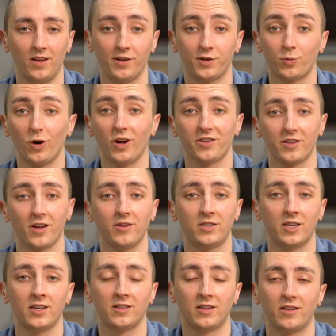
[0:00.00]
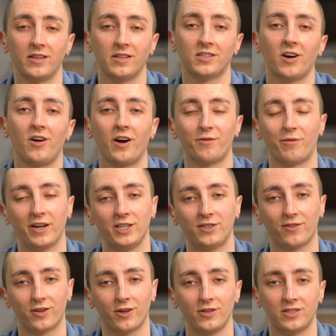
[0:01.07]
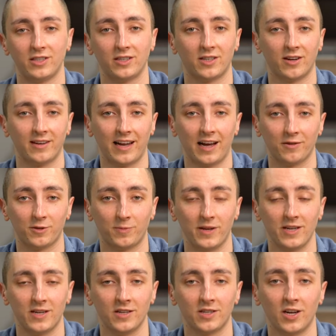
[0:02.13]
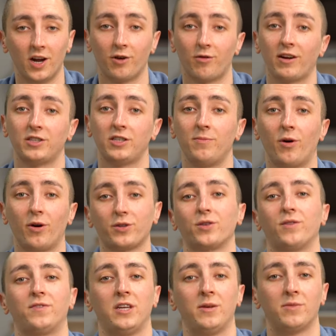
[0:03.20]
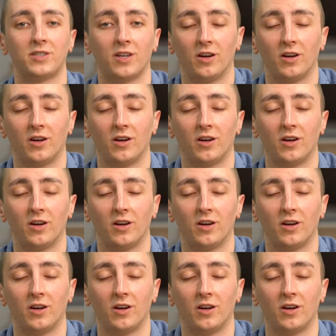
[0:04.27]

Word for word: It's worth noting that the entire range of acoustic design loudspeakers are actually Microsoft Teams